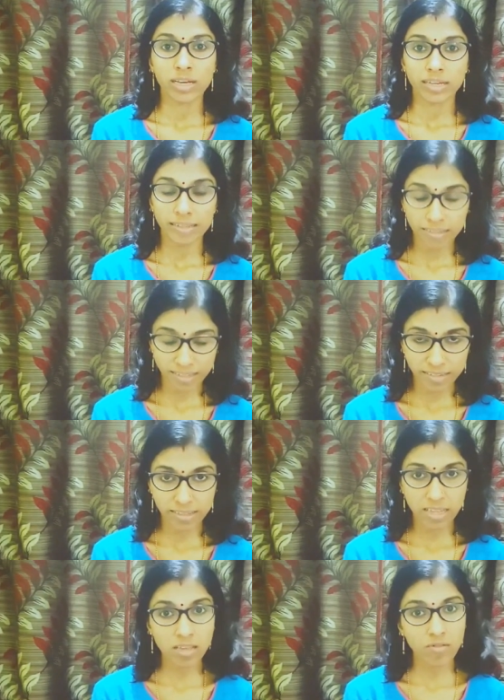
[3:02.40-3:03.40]
It is the
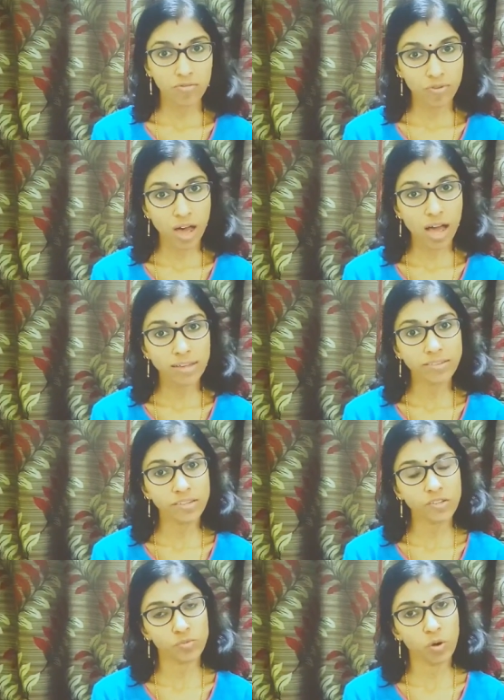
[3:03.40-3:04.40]
fastest
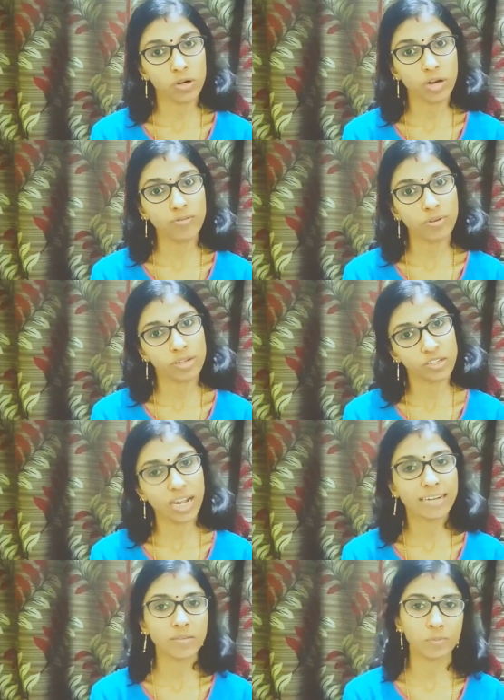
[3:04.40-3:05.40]
mode of
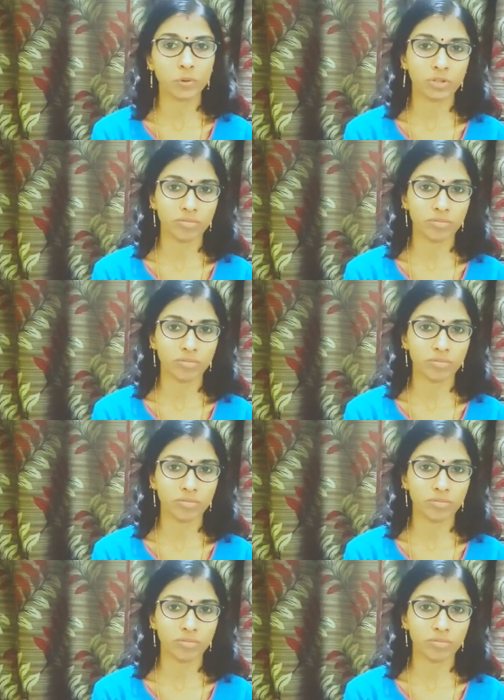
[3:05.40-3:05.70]
transport.